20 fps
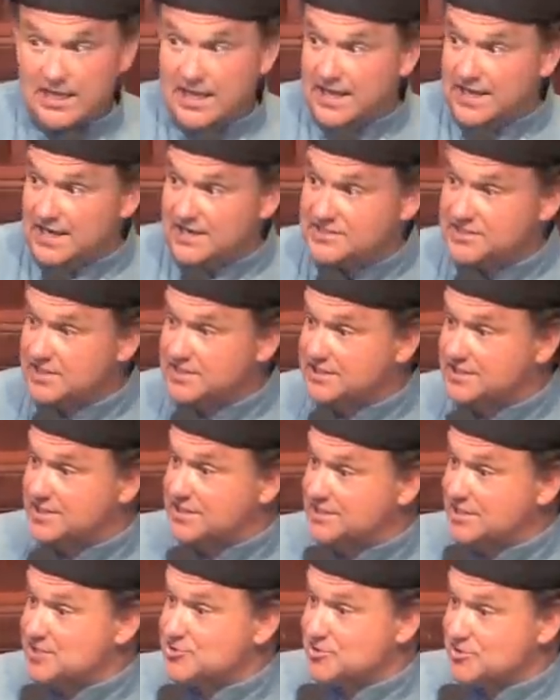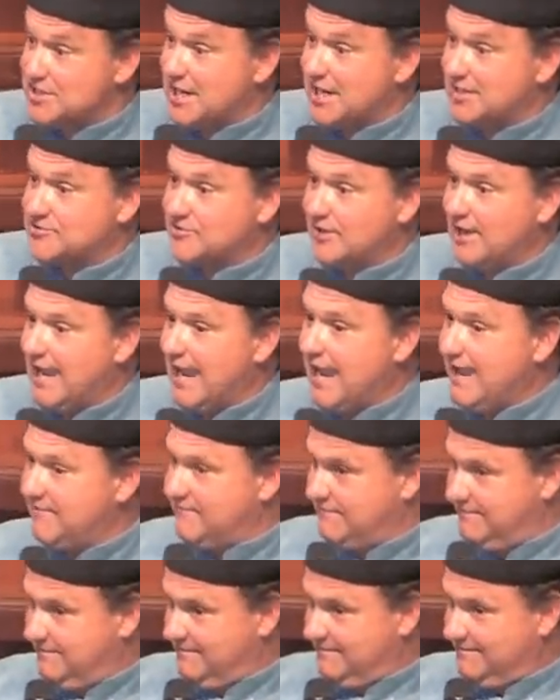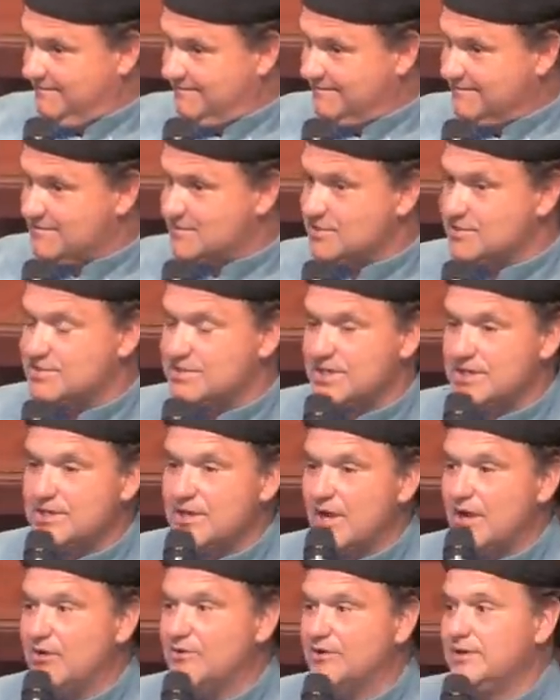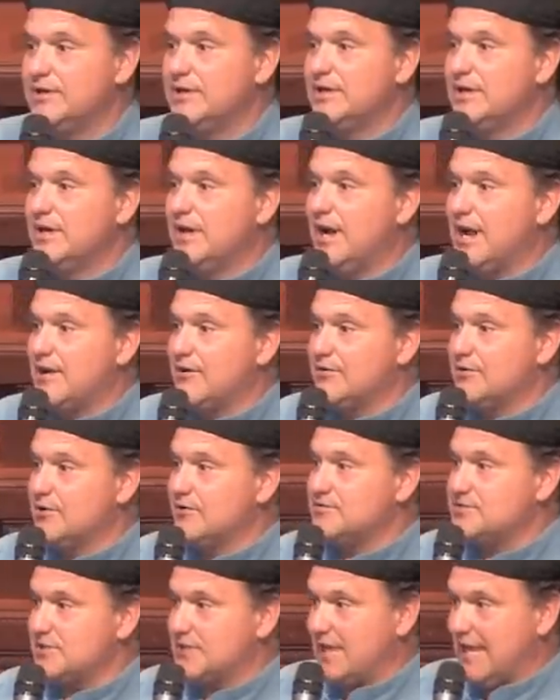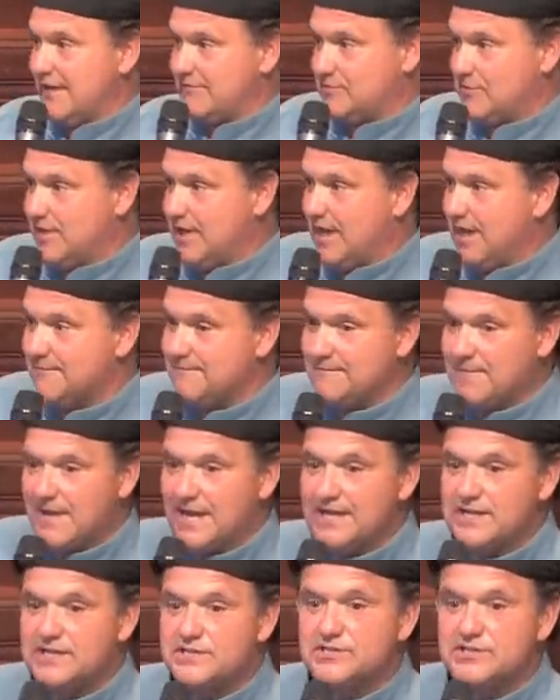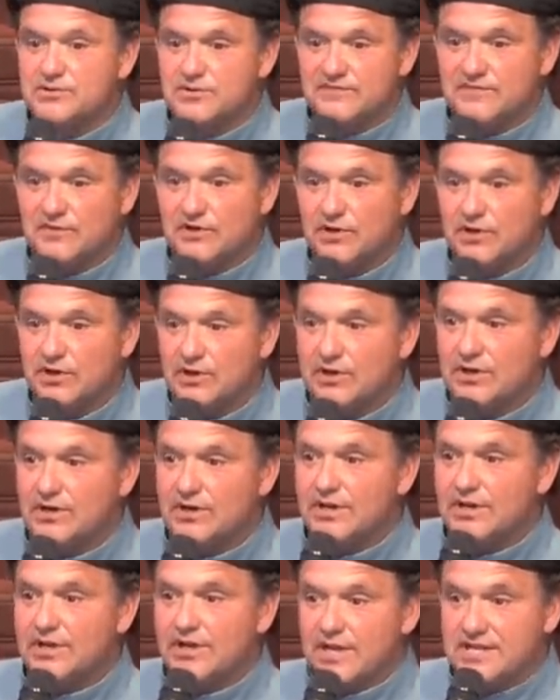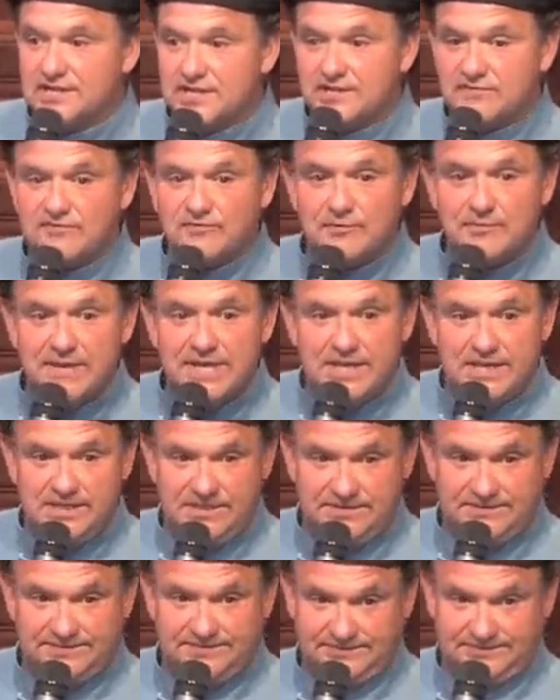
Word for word: And I said, Did your doctor laugh? She said, No. I don't know if she laughed or not. I didn't do it for her, I did it for me.